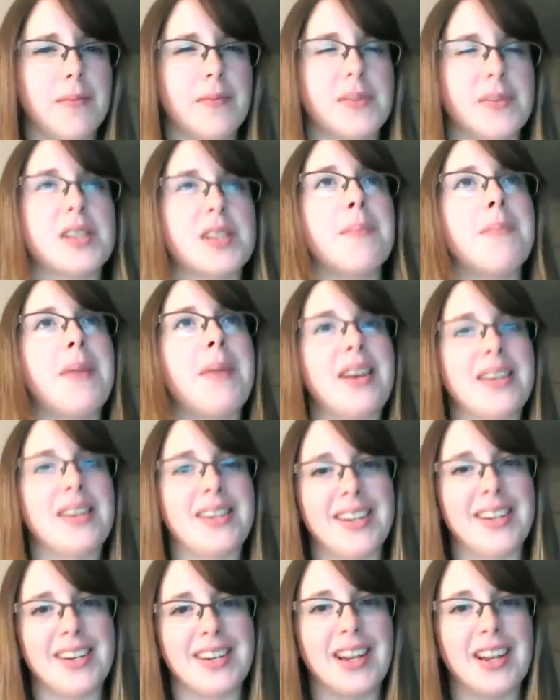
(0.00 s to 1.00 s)

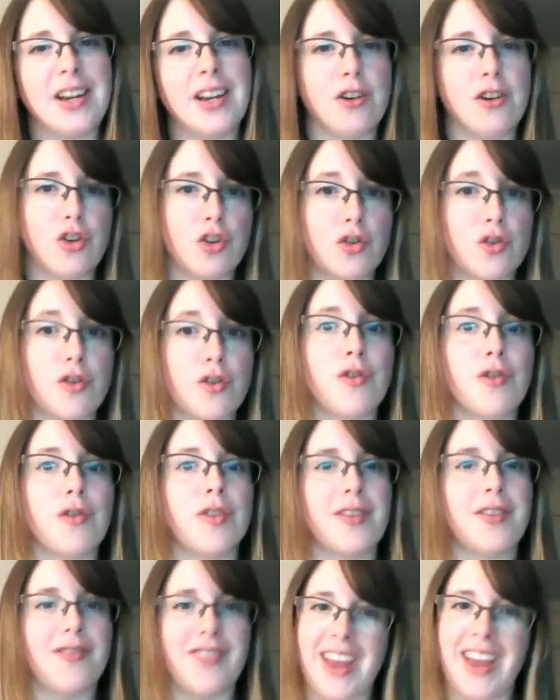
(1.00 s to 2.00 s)
cemented in truth
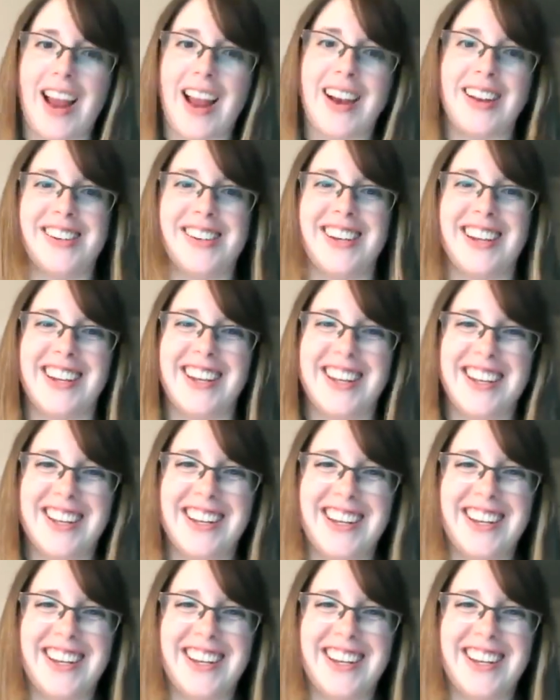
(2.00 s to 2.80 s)
and reality.